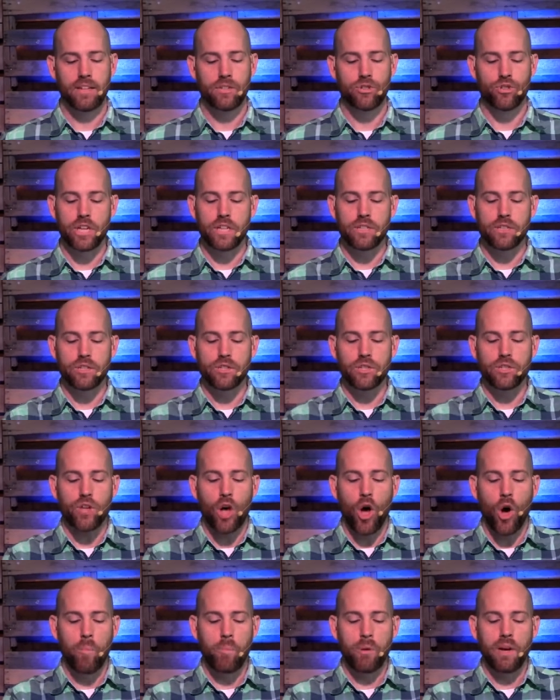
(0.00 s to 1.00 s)
Jesus is
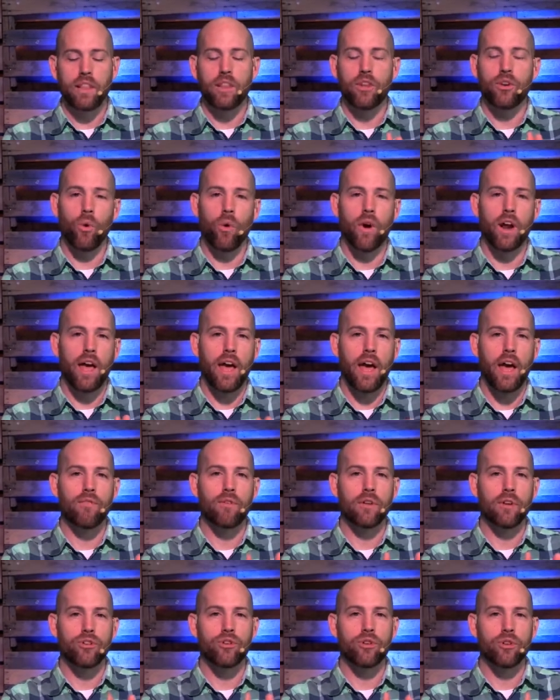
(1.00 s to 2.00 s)
opening the door to
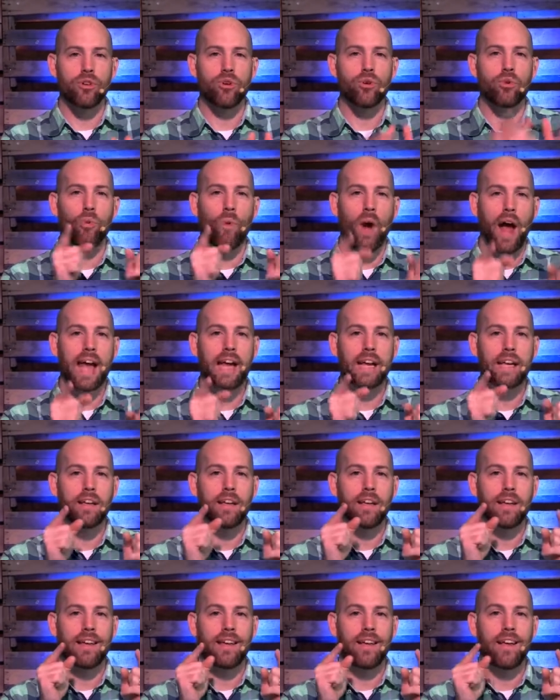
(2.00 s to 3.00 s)
heaven to you right
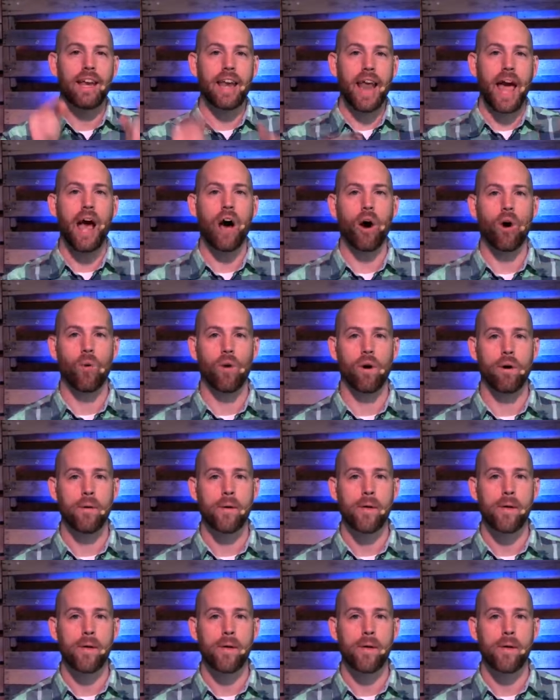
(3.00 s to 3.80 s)
now.